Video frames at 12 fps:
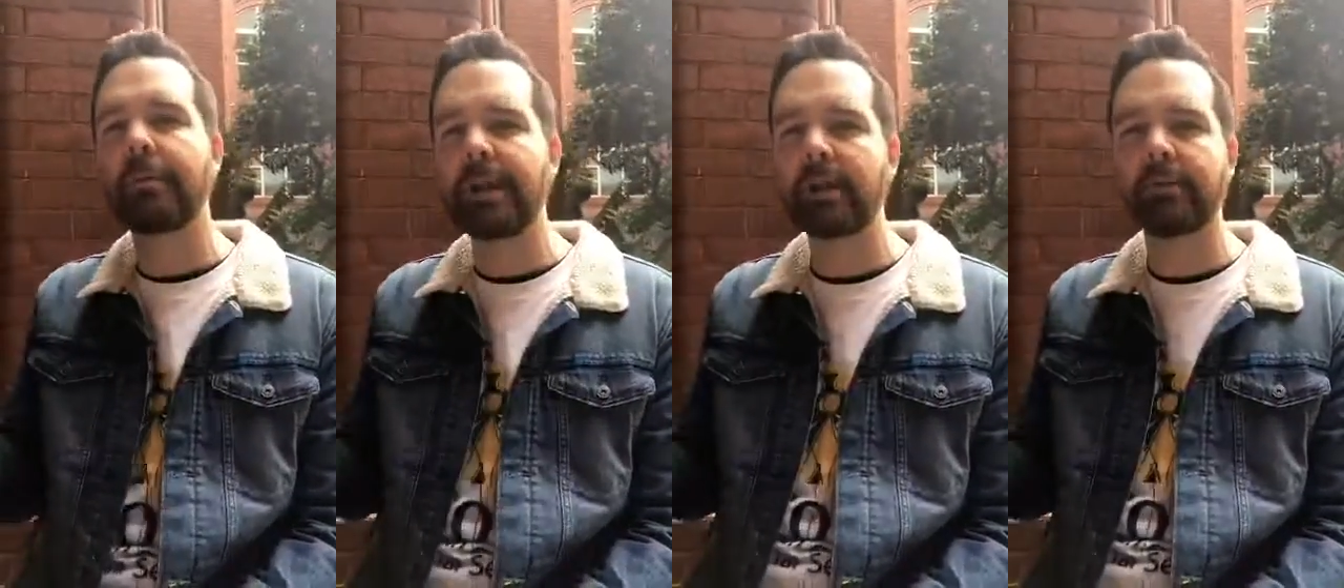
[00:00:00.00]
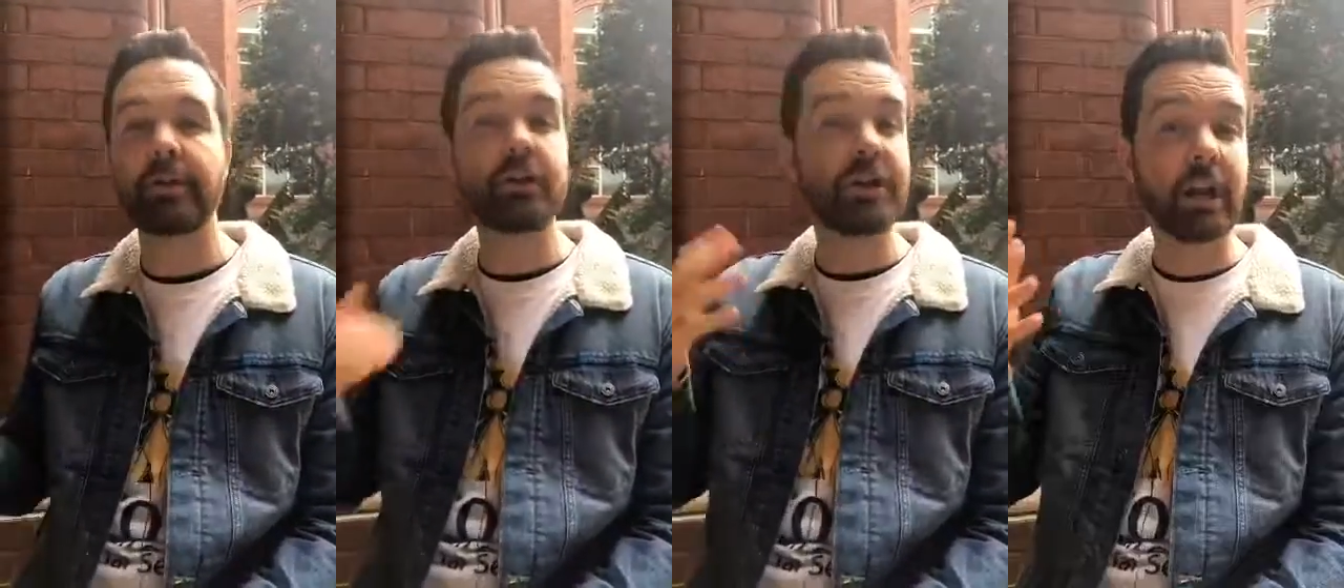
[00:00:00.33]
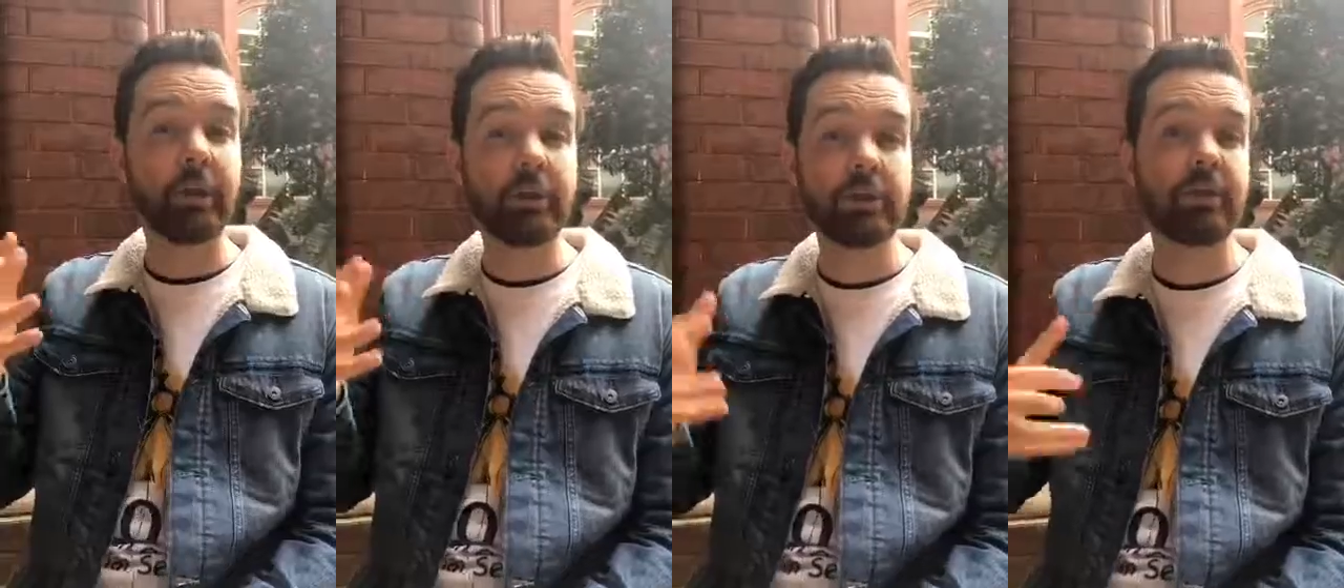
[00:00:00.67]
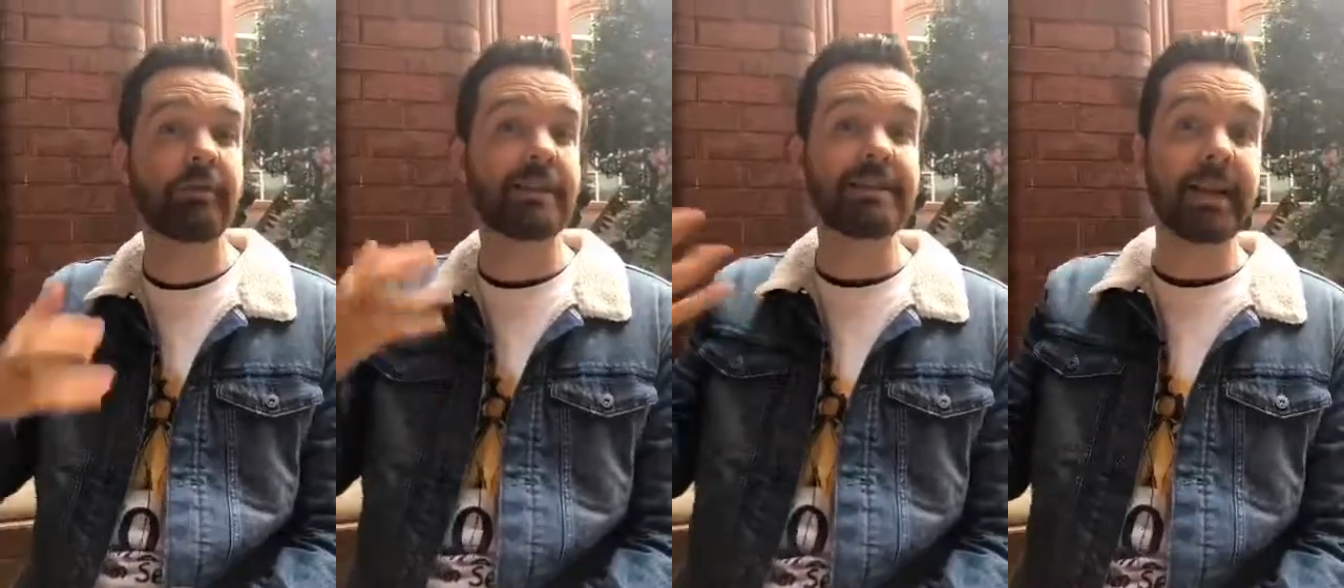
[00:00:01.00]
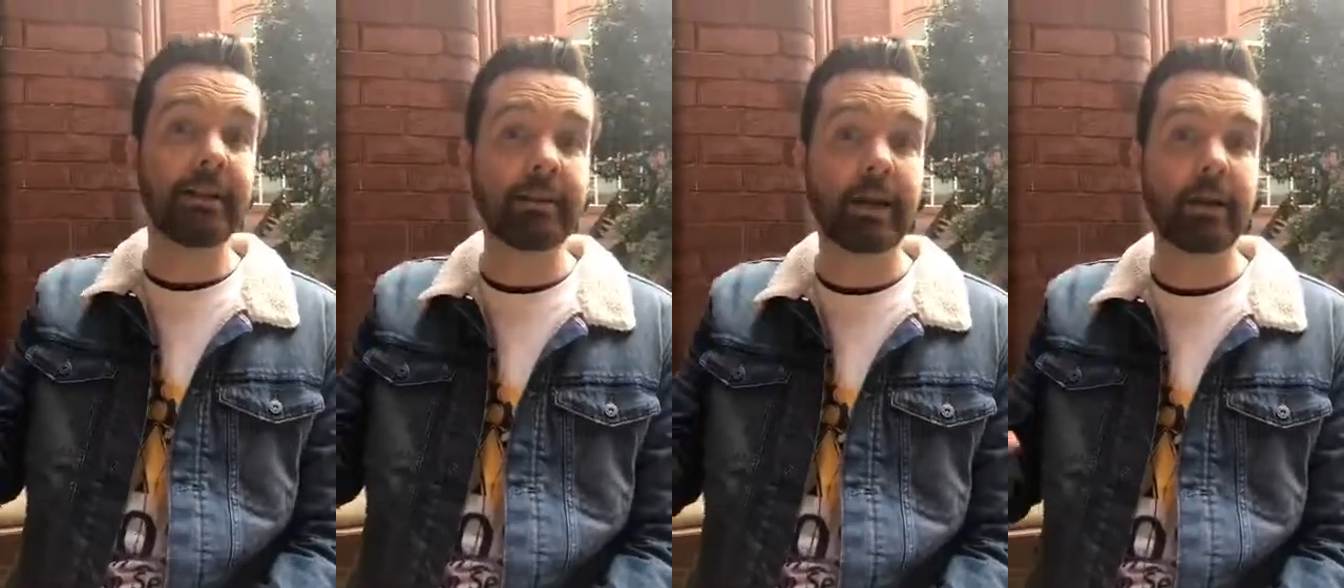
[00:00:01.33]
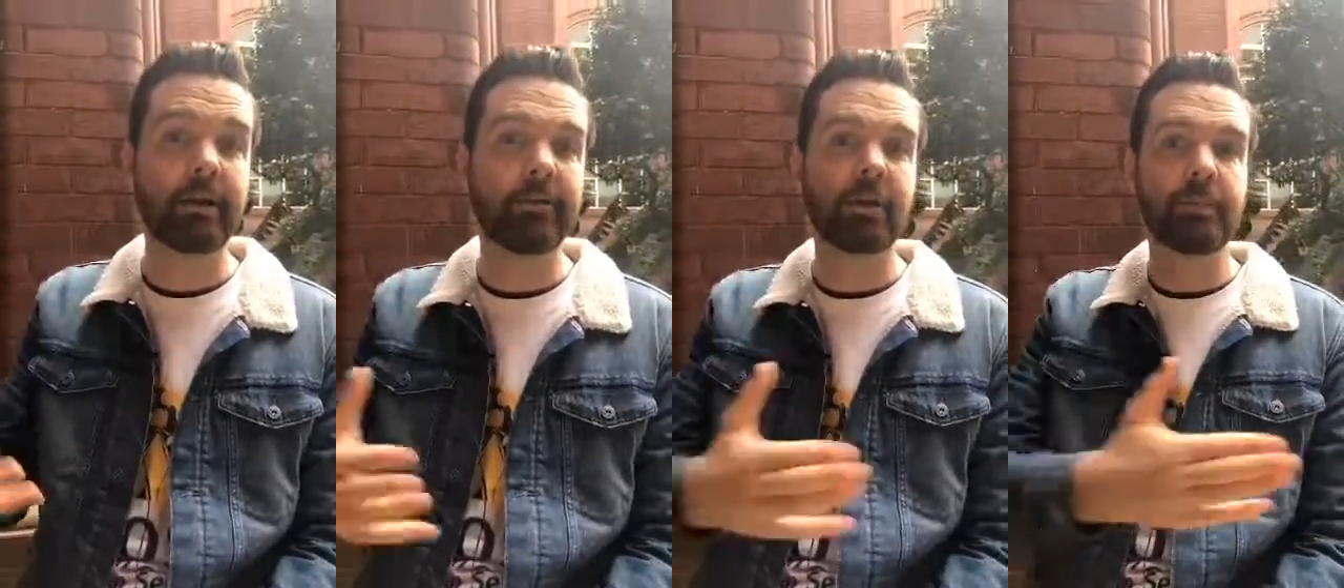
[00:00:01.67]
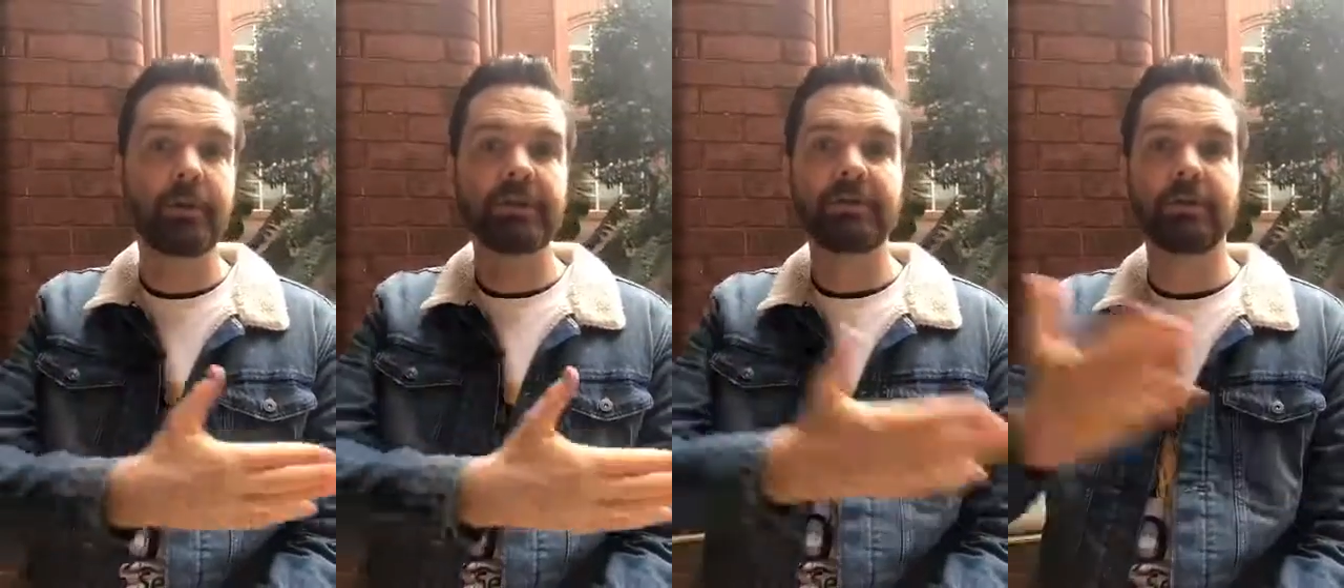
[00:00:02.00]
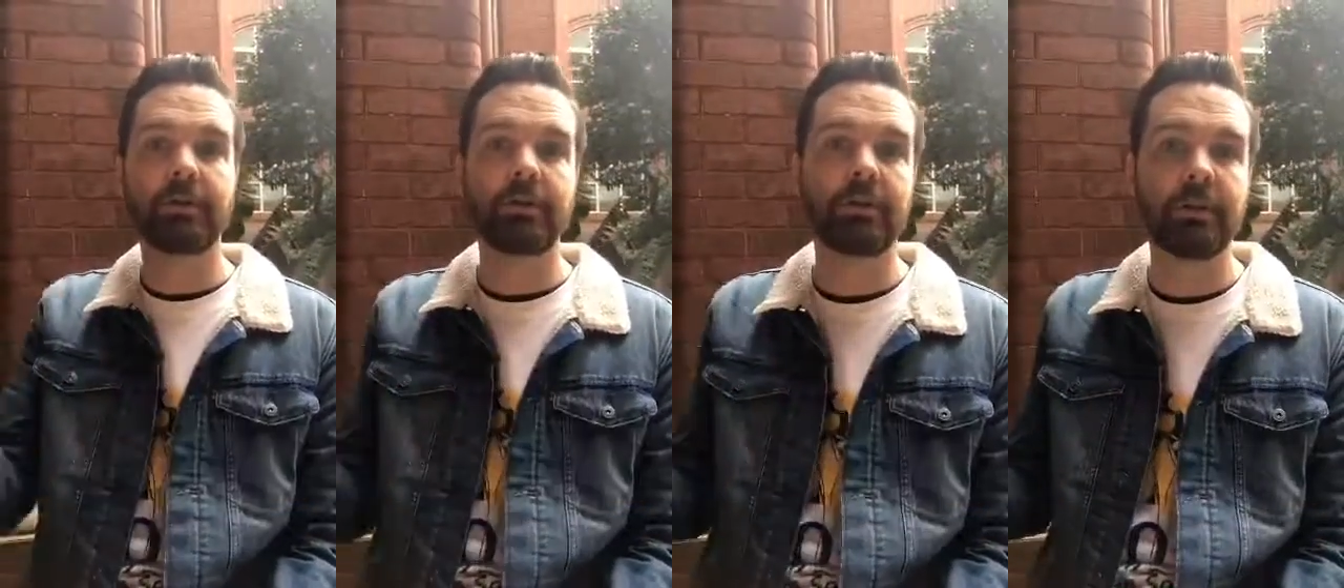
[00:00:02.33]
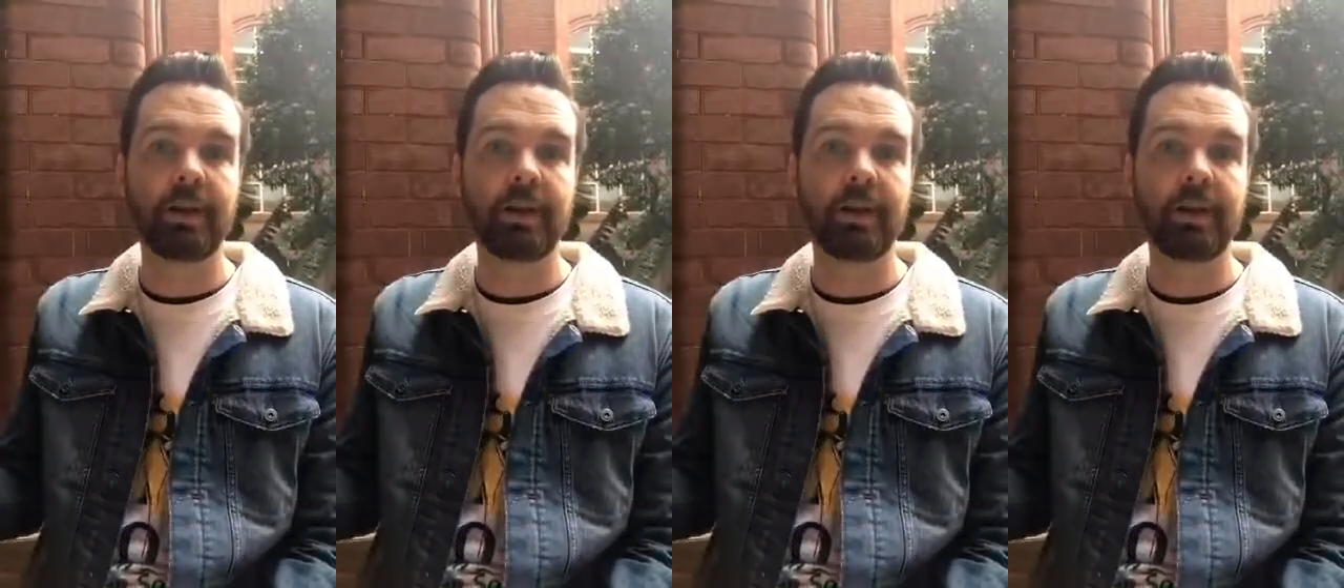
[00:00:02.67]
bit of the challenge and of the sector and of the possible